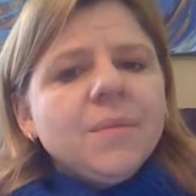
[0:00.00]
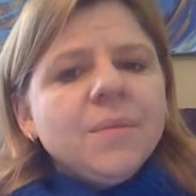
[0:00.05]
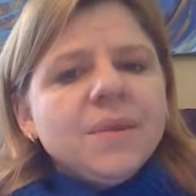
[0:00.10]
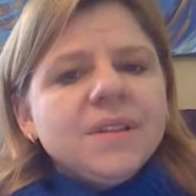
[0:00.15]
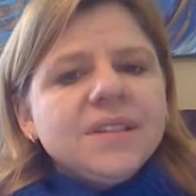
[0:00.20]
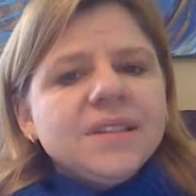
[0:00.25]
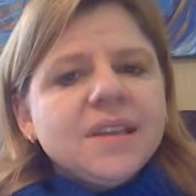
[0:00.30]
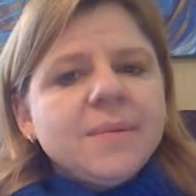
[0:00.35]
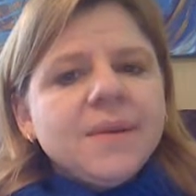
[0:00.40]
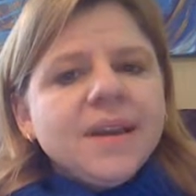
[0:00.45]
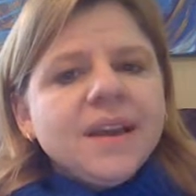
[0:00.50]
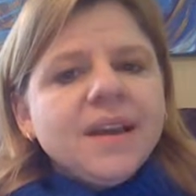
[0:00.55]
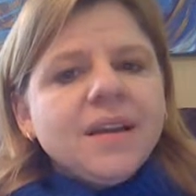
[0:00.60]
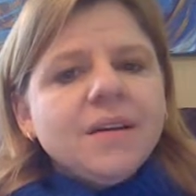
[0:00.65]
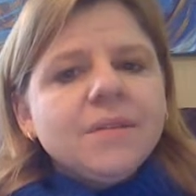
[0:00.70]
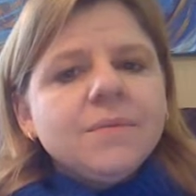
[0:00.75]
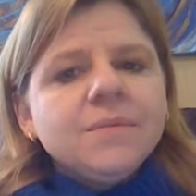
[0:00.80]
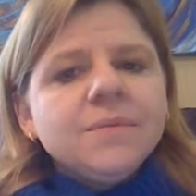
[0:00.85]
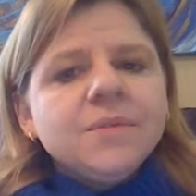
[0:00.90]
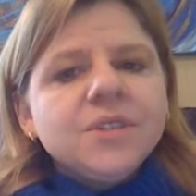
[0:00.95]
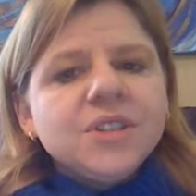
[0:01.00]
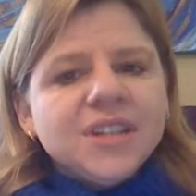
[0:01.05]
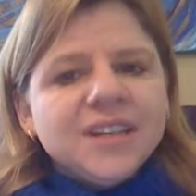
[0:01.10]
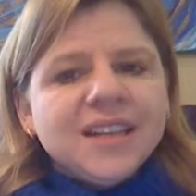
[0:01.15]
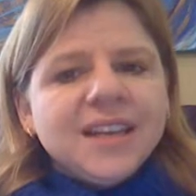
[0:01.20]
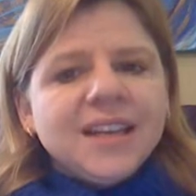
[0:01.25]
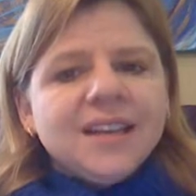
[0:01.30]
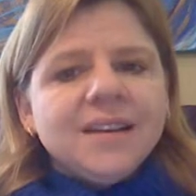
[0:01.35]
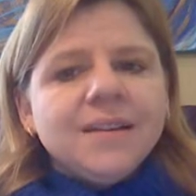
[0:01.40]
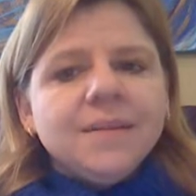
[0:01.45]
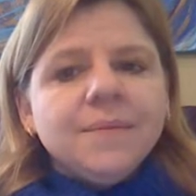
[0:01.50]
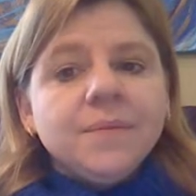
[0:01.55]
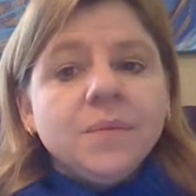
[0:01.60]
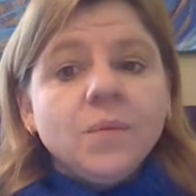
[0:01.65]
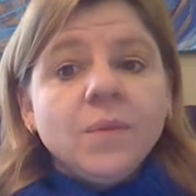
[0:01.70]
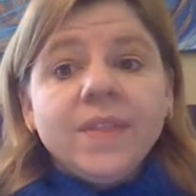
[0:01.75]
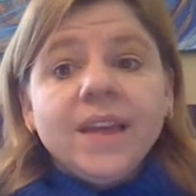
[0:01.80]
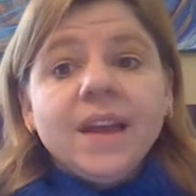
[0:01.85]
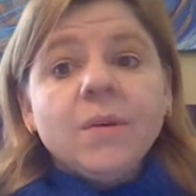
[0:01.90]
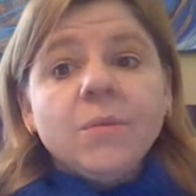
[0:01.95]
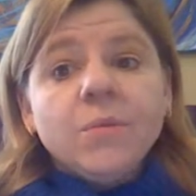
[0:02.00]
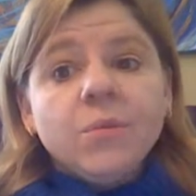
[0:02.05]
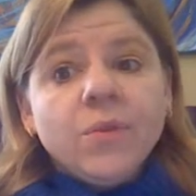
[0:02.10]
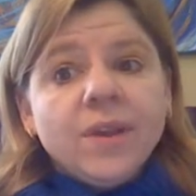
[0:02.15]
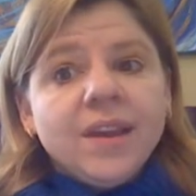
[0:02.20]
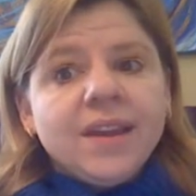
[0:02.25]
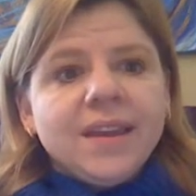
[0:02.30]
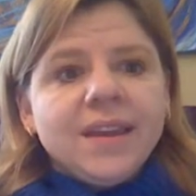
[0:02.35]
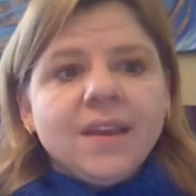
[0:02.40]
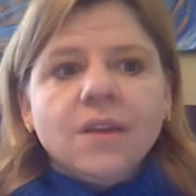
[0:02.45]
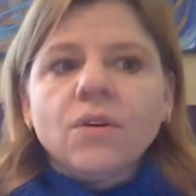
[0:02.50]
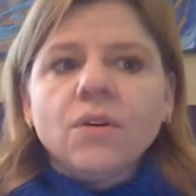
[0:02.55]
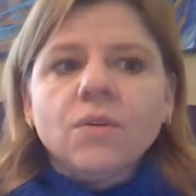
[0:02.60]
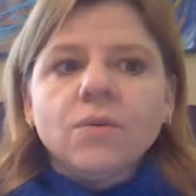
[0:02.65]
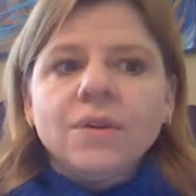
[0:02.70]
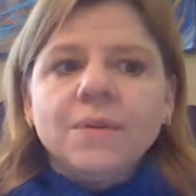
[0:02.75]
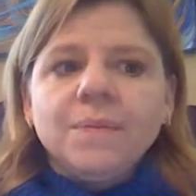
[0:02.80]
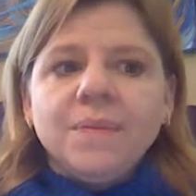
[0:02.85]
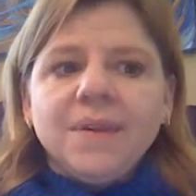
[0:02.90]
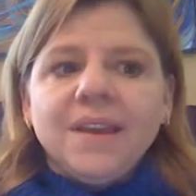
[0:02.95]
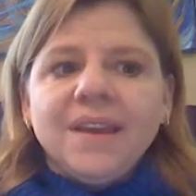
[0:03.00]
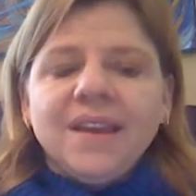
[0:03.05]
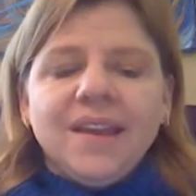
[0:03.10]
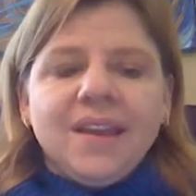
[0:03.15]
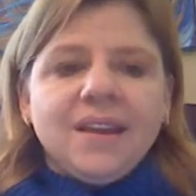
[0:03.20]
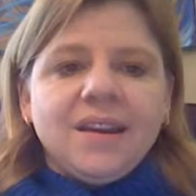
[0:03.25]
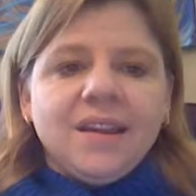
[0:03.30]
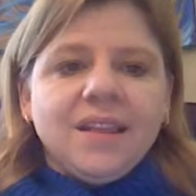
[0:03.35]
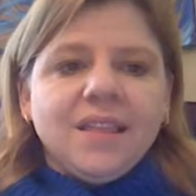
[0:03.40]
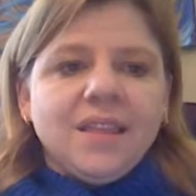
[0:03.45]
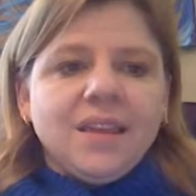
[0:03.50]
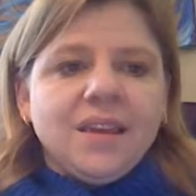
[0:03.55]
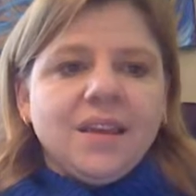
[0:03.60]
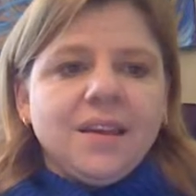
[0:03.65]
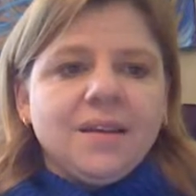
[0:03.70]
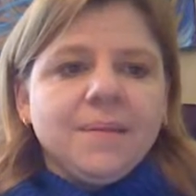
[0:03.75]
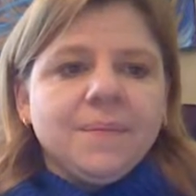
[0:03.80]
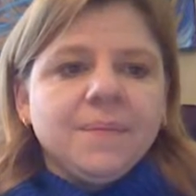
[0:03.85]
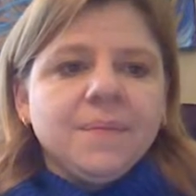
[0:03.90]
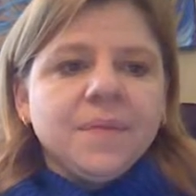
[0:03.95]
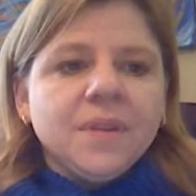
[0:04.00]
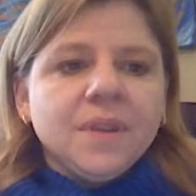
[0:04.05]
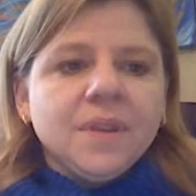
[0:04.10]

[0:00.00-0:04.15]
But somehow she did, without breaking or ripping anything.